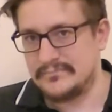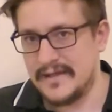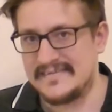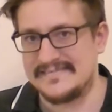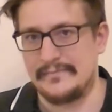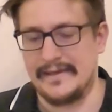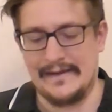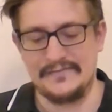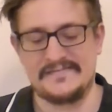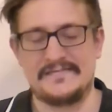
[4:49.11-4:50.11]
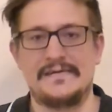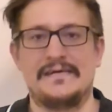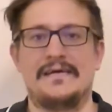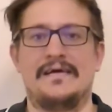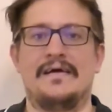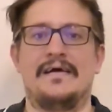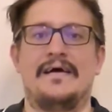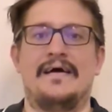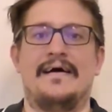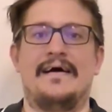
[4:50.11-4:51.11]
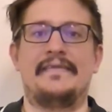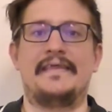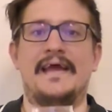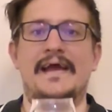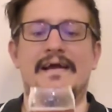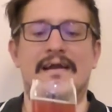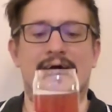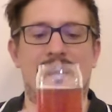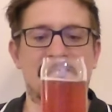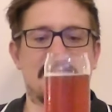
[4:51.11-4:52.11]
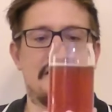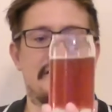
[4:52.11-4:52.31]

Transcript: it's something else. At the in glass, look at